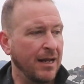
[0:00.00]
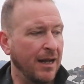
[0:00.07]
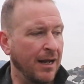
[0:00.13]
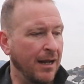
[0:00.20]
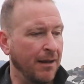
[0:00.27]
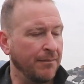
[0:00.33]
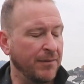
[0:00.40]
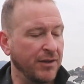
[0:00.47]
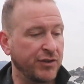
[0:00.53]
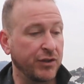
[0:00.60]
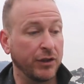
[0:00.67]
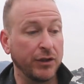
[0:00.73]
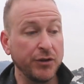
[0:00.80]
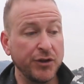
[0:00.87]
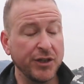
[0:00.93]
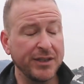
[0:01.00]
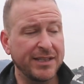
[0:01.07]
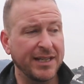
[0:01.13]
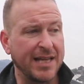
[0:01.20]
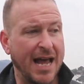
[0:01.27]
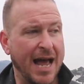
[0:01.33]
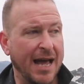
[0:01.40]
The solution
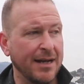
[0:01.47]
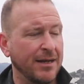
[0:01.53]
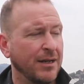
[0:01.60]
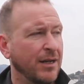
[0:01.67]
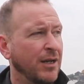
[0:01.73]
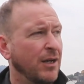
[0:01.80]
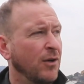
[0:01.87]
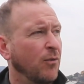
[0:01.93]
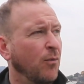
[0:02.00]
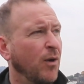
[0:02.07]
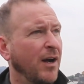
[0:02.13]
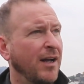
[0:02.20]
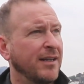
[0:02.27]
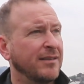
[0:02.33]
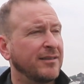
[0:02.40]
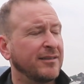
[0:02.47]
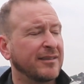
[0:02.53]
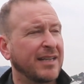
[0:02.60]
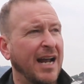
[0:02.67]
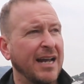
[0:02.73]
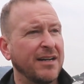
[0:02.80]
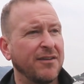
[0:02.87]
to that was
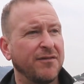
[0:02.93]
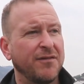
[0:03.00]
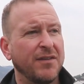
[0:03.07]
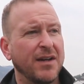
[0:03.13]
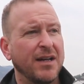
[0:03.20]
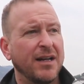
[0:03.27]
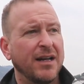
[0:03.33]
kind of